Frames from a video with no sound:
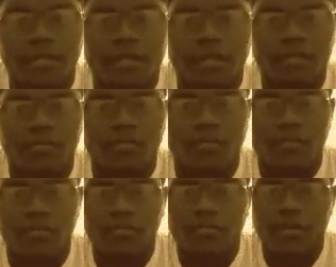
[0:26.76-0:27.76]
Yes, this is
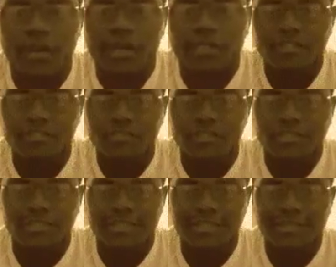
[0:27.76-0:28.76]
a very
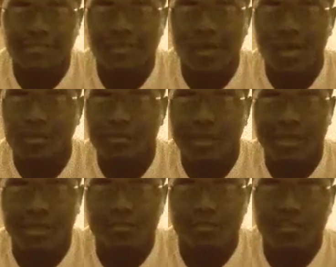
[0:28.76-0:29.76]
interesting semi-automatic
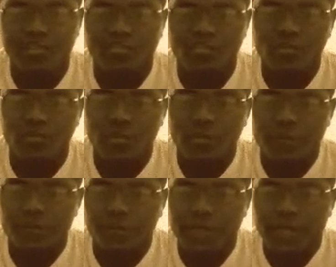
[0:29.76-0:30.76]
pistol.
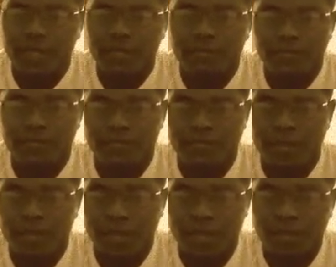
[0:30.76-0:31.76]
This is
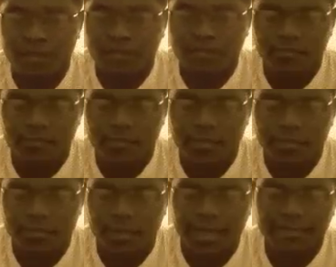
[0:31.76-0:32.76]
a
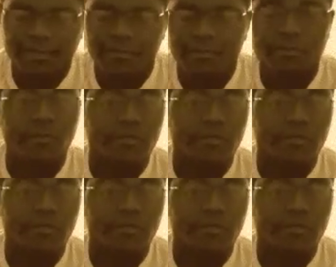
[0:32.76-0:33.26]
bi-tone or